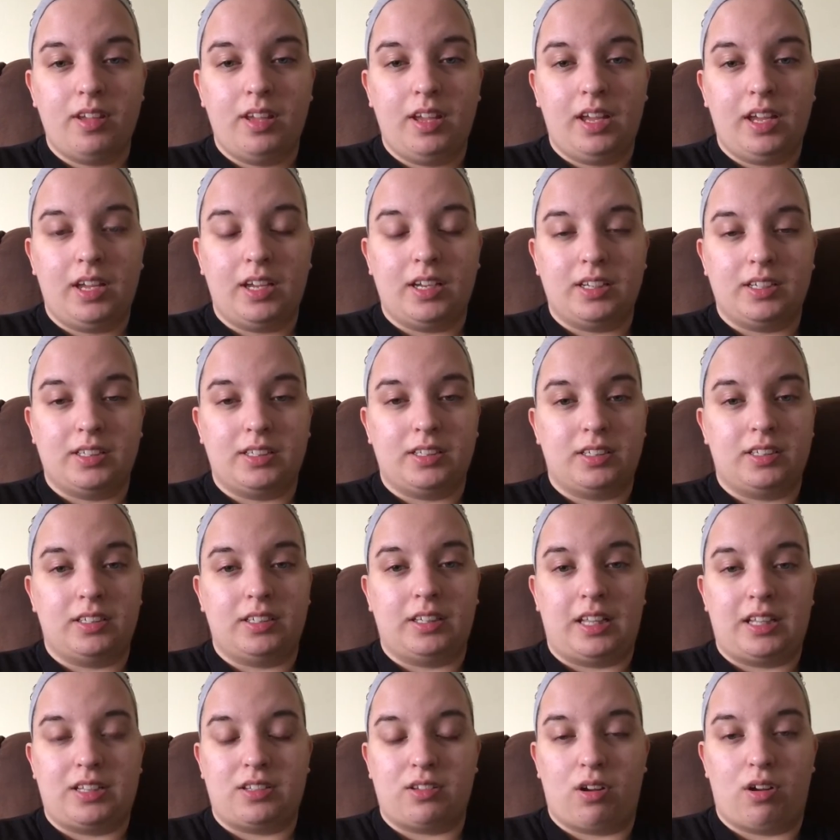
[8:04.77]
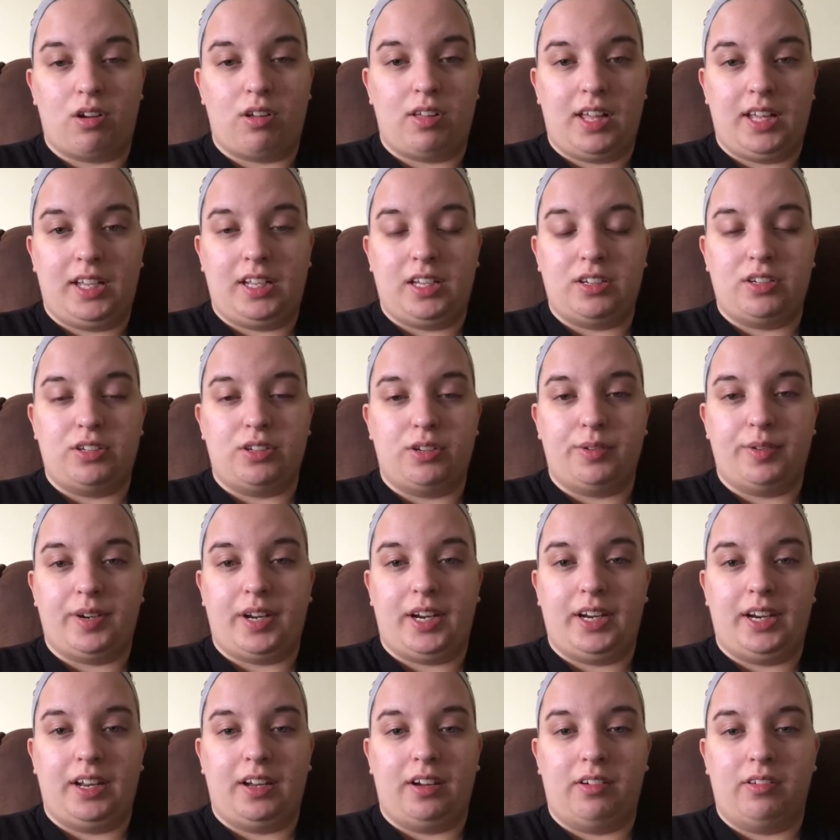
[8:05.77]
And that's all I can do
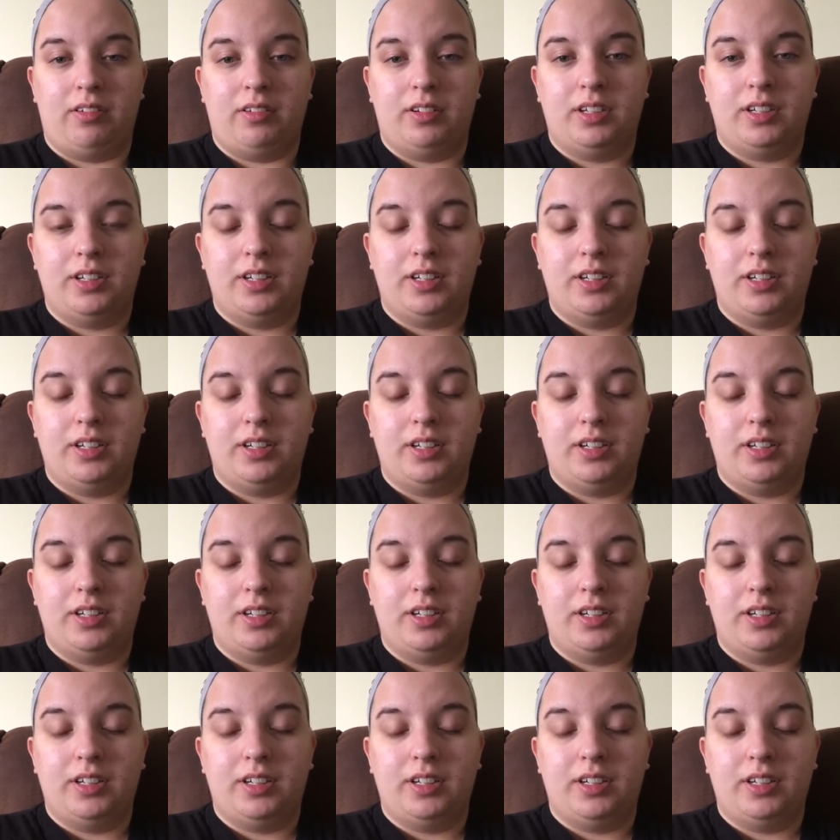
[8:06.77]
right now.